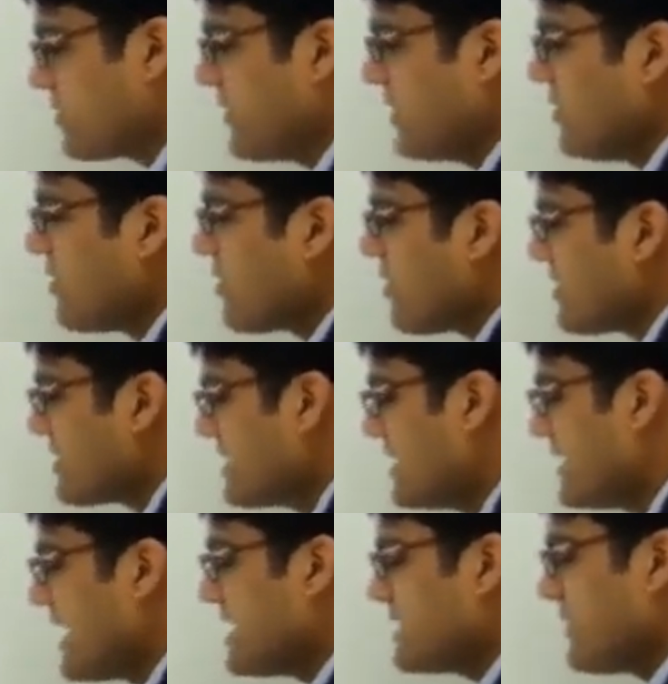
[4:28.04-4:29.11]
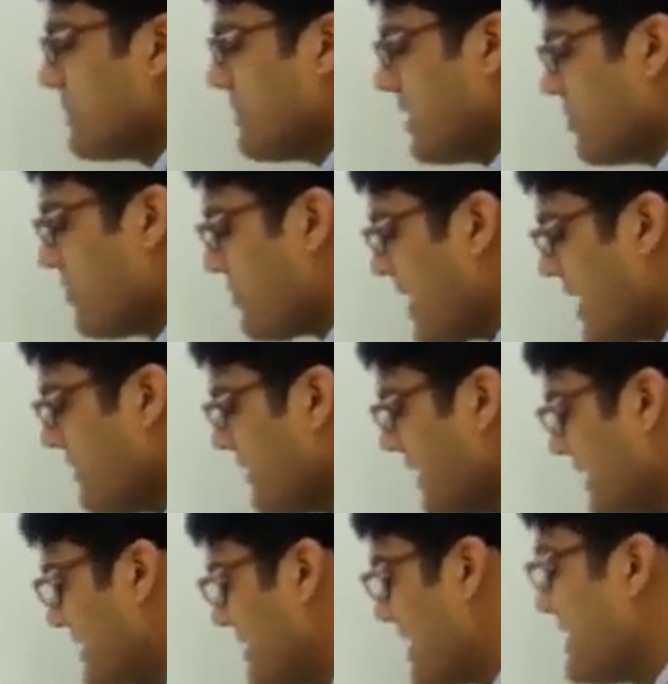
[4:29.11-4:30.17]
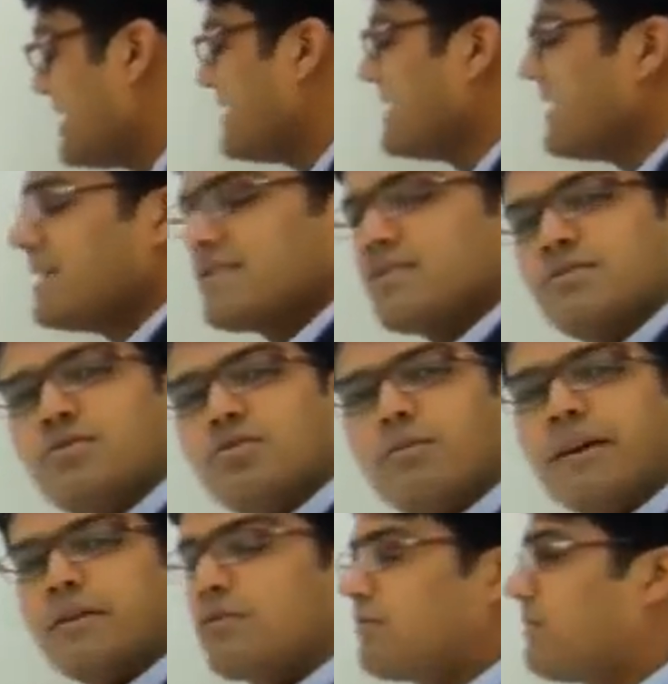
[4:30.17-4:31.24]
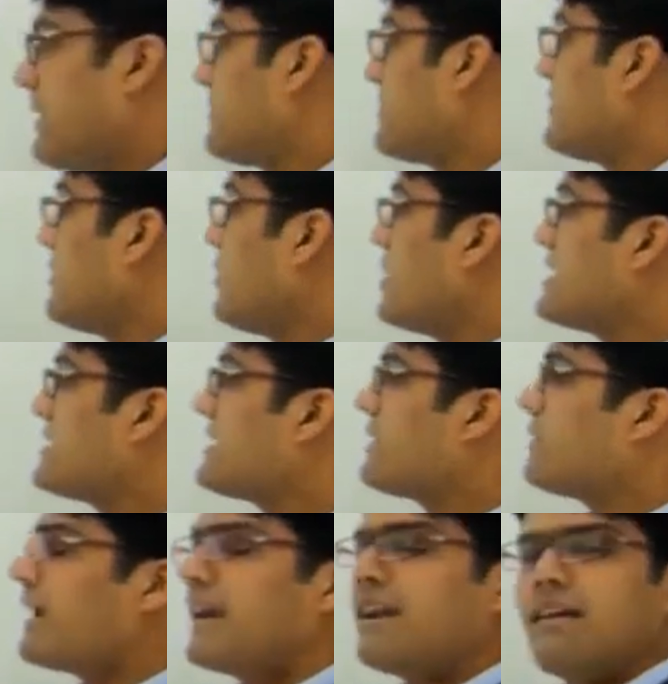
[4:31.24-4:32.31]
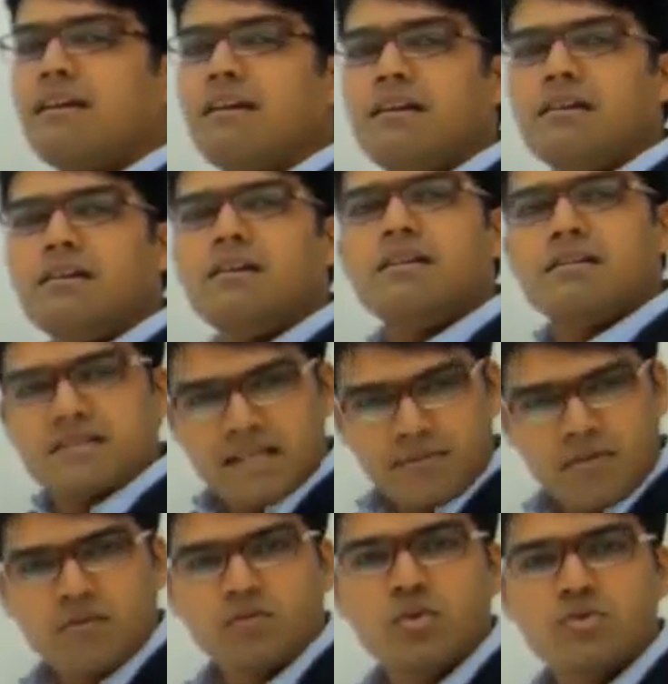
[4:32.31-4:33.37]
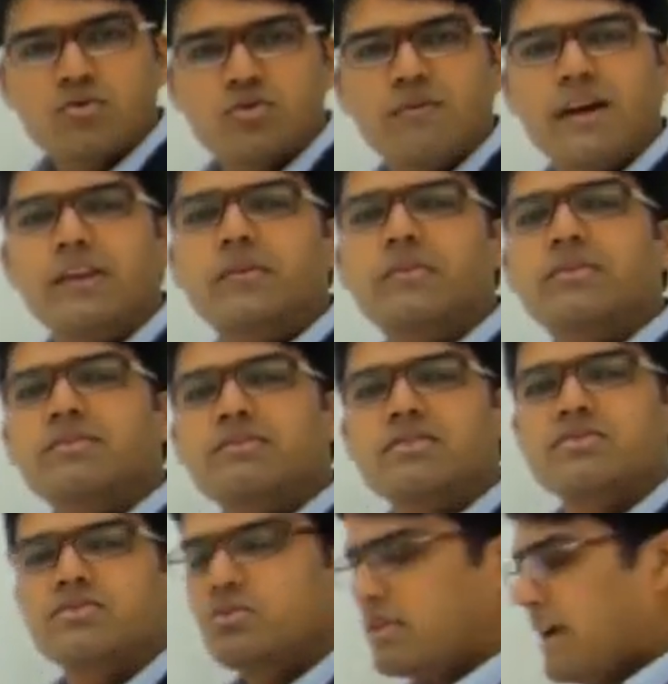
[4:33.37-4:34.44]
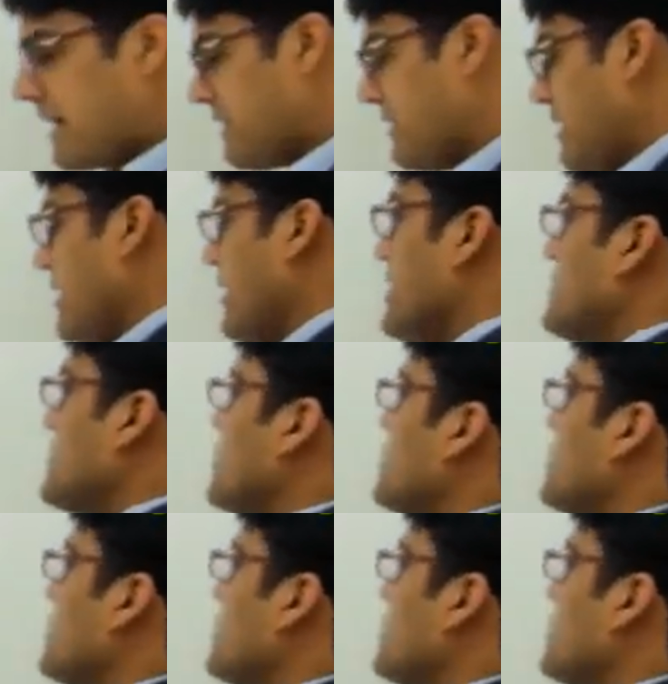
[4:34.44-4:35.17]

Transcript: So we know cos theta is 1 by root 5 and sin theta is 2 by root 5. What is required? Sum of those two values. Just do that. So